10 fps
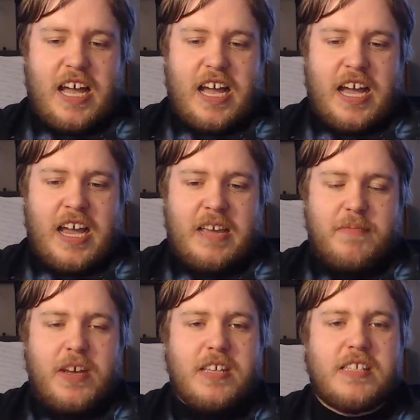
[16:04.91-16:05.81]

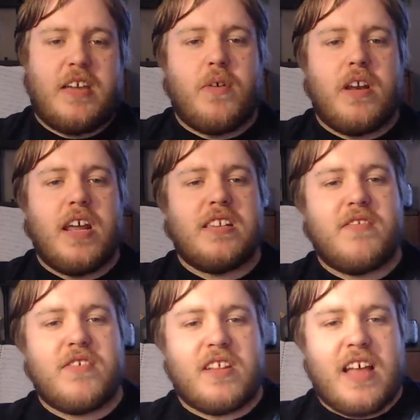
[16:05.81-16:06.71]
I'm gonna say, what did I
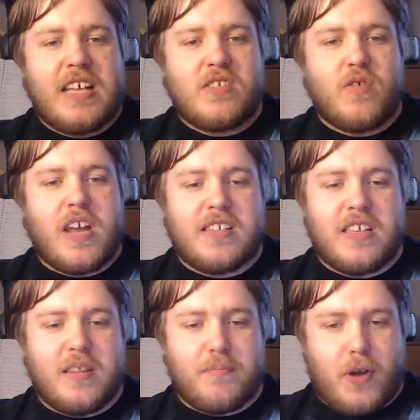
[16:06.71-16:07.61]
say for the last one? I
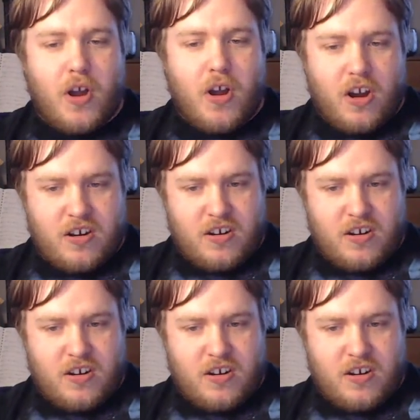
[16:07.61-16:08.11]
said the Bar.